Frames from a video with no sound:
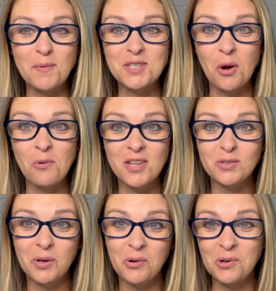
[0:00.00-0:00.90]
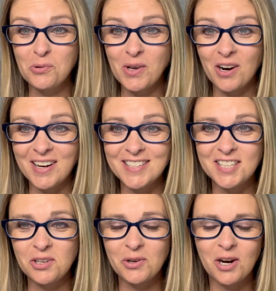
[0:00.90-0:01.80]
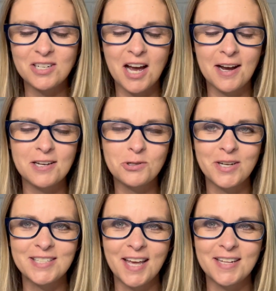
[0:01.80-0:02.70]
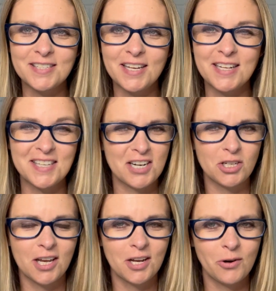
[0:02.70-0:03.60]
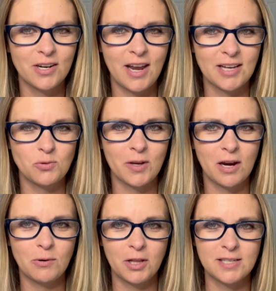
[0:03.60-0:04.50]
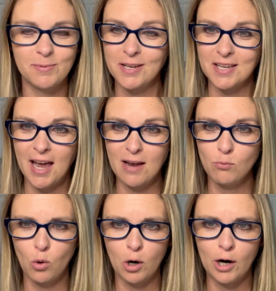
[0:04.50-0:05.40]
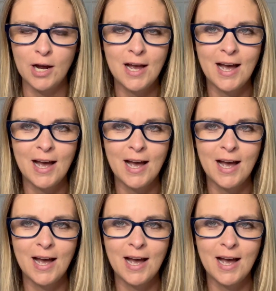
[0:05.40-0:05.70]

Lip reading: So this week we are continuing our talk on joint tenancy, and it's actually going to go into next week, I realized, because I had more